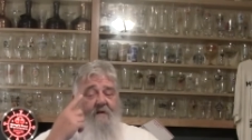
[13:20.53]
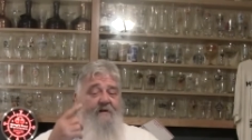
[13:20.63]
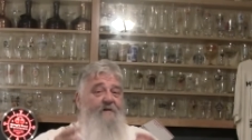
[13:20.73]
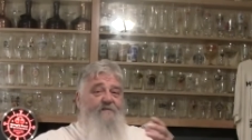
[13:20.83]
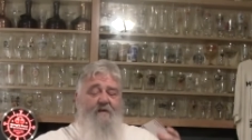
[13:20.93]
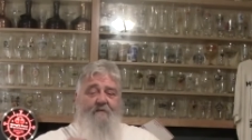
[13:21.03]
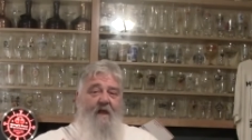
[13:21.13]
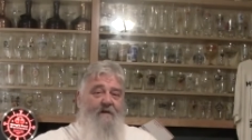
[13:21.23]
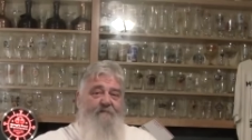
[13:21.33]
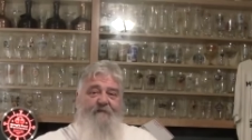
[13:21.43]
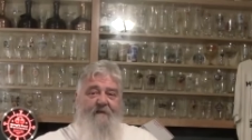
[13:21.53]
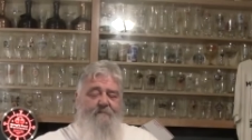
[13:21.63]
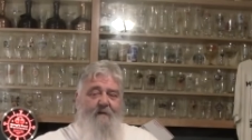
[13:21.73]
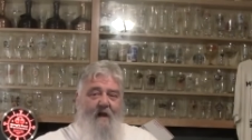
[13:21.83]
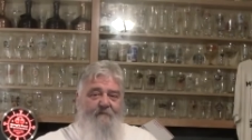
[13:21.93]
it does have a kind of a thin
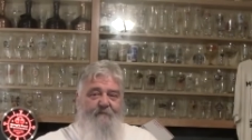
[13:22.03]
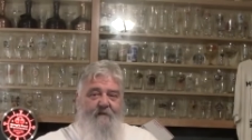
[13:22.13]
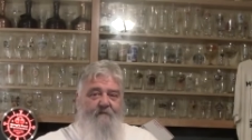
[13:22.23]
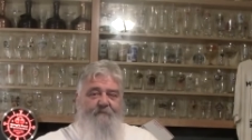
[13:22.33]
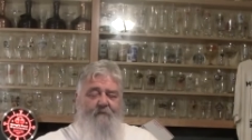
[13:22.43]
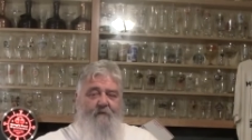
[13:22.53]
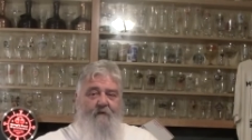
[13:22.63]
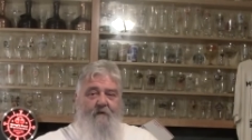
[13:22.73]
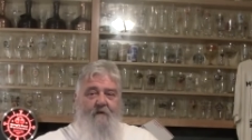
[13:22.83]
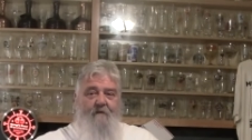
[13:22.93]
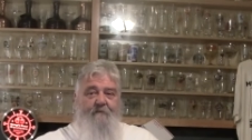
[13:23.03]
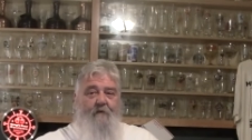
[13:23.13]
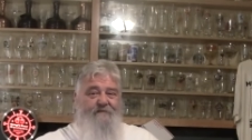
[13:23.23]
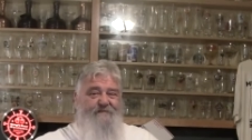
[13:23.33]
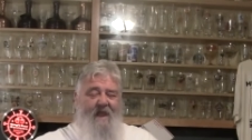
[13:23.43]
mouthfeel for,
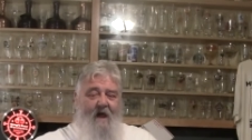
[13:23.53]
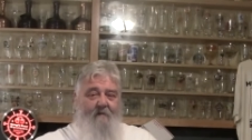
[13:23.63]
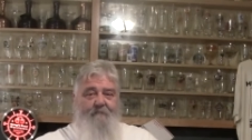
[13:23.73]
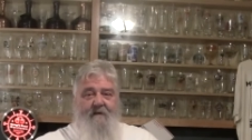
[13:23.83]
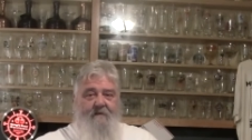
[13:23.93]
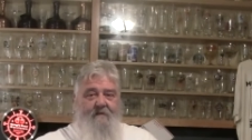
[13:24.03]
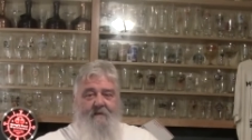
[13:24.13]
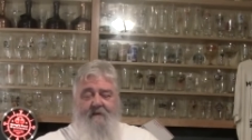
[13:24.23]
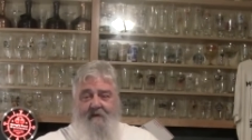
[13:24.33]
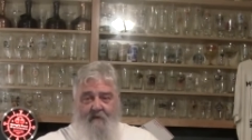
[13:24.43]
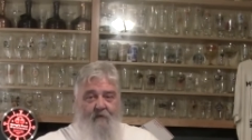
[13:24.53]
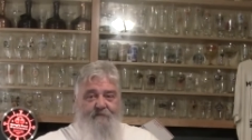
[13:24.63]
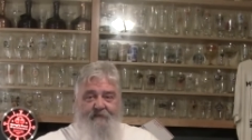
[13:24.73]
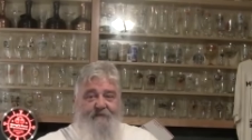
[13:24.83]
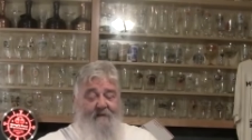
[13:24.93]
for a stout, being, and of
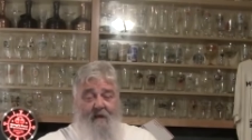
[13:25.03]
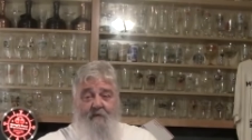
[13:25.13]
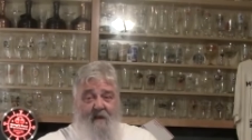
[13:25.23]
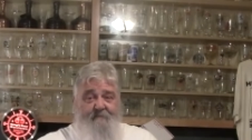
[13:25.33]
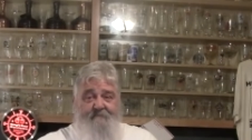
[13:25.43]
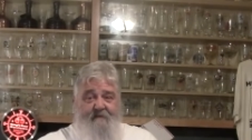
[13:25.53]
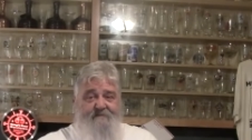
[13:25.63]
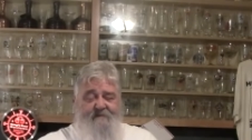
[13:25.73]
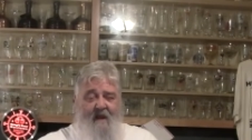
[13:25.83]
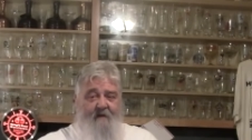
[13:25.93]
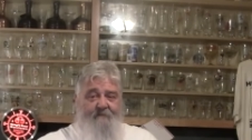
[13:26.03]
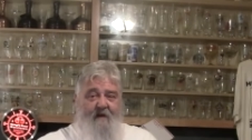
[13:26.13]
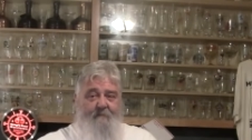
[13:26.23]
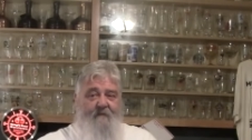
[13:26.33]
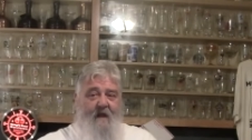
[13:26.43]
course it's a low ABV stout on
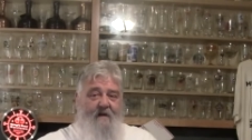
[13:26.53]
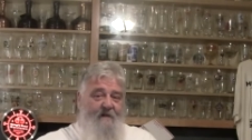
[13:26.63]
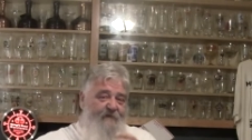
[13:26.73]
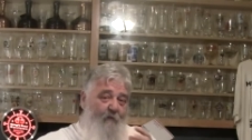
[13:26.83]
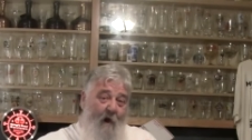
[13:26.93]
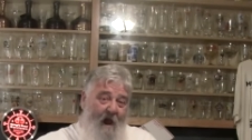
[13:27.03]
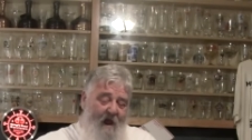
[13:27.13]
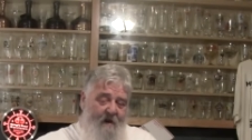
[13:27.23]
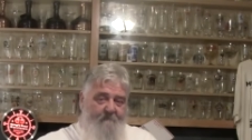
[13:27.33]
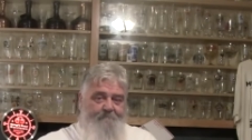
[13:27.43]
top of that. That's why.